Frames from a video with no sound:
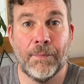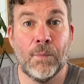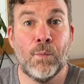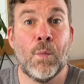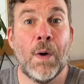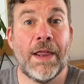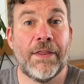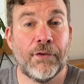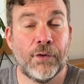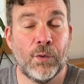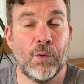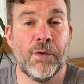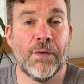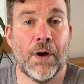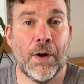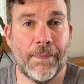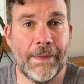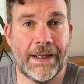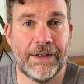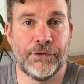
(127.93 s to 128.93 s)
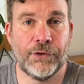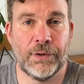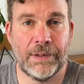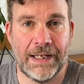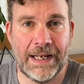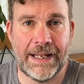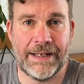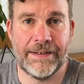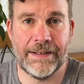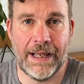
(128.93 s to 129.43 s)
whether or not they should
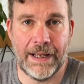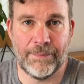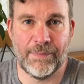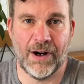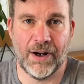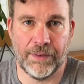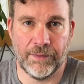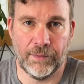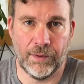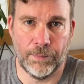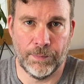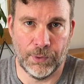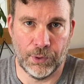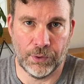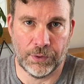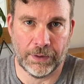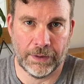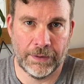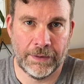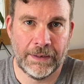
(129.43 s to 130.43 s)
lend their brother a book.